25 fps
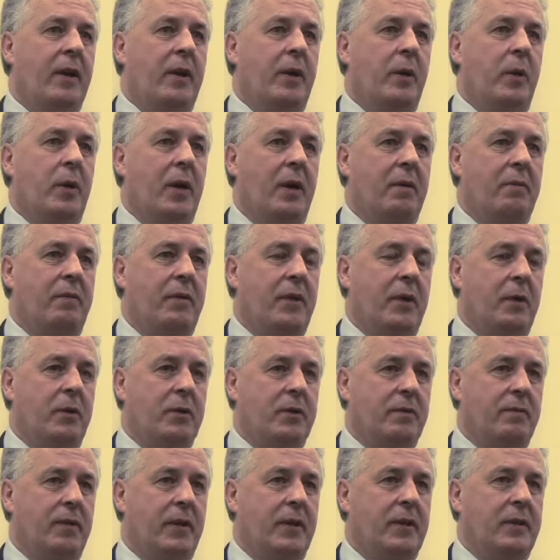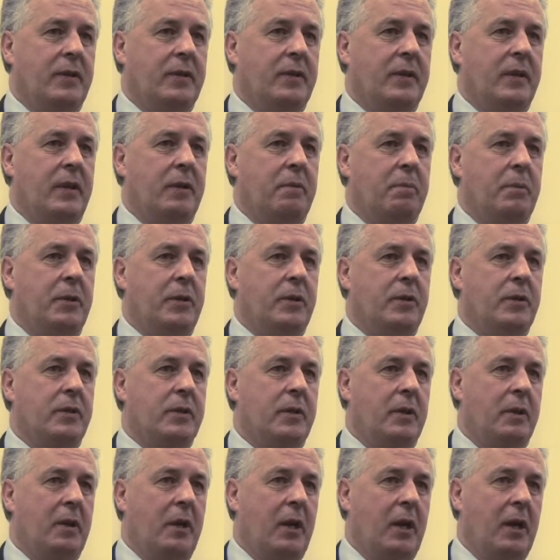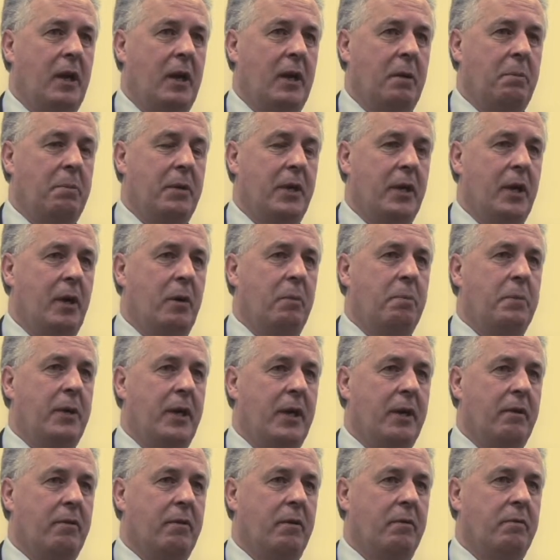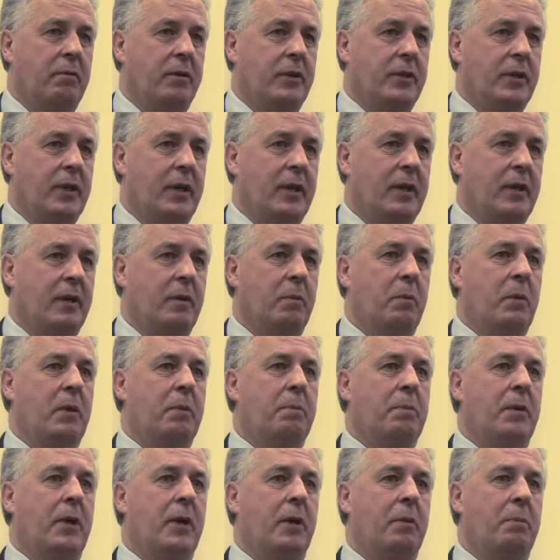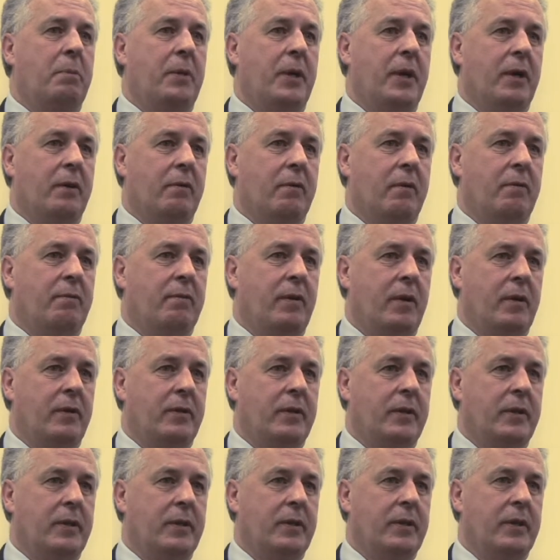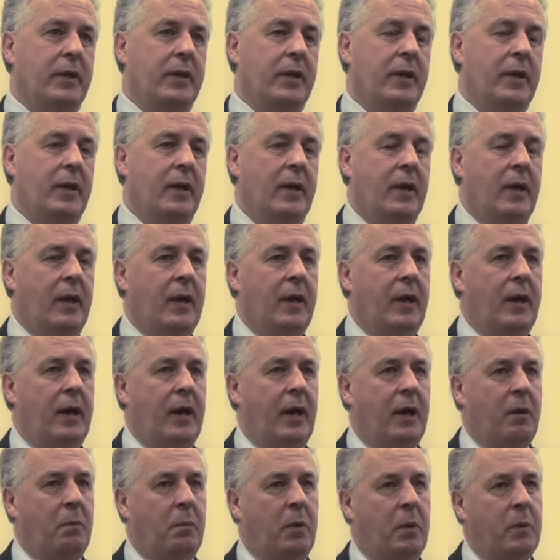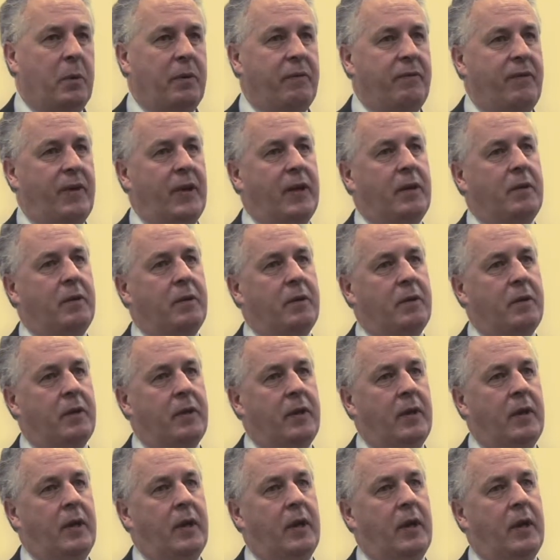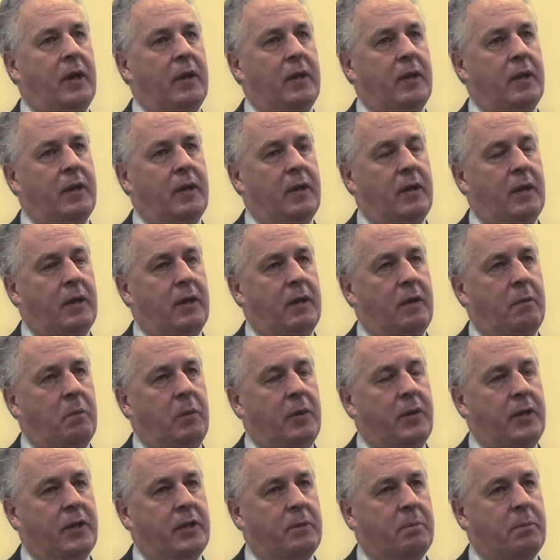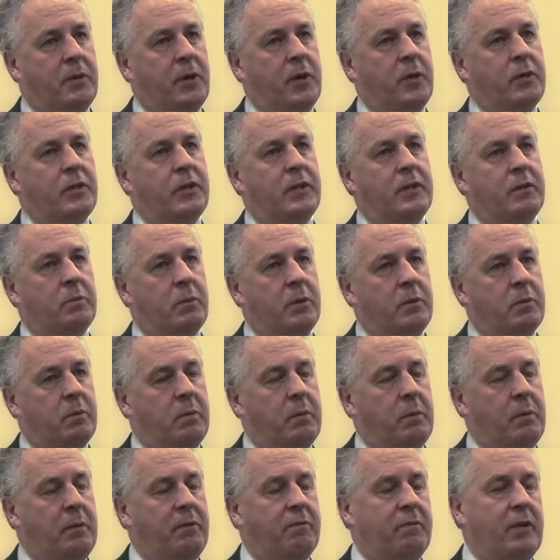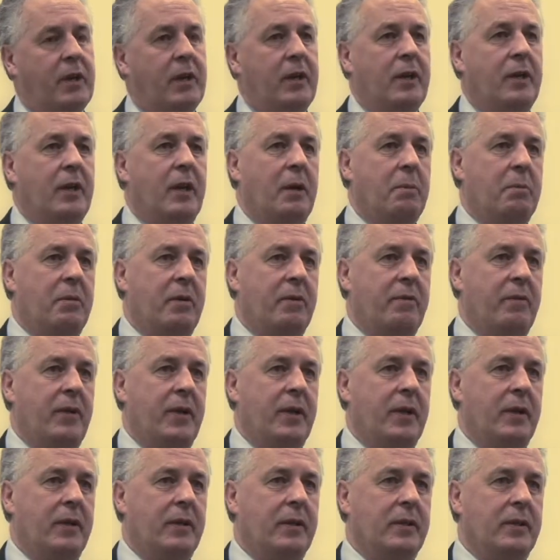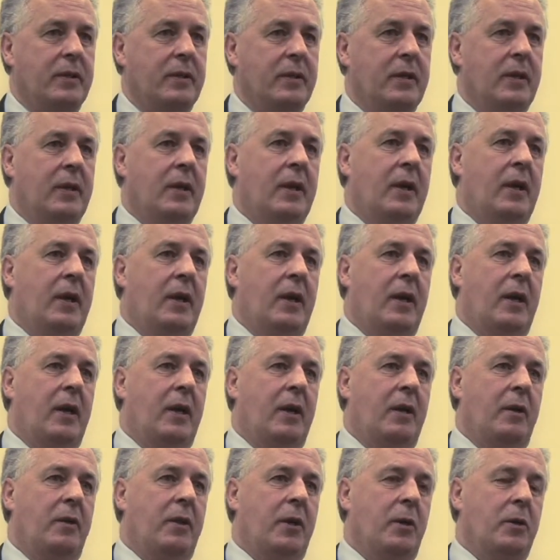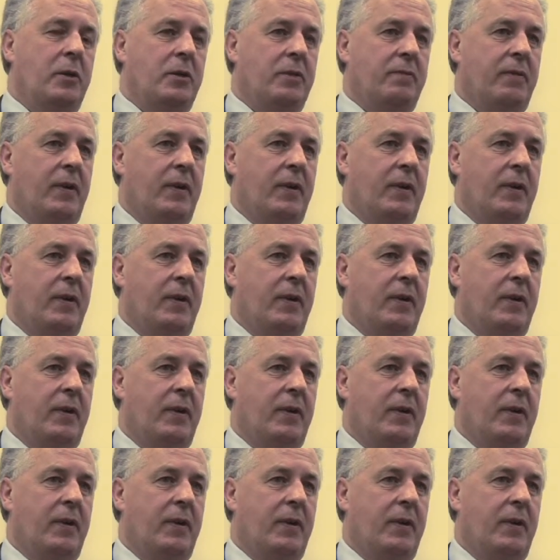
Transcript: you have those funds that have produced below peer group return with below peer group volatility. And what we've found with this process, which we've been running a number of years, those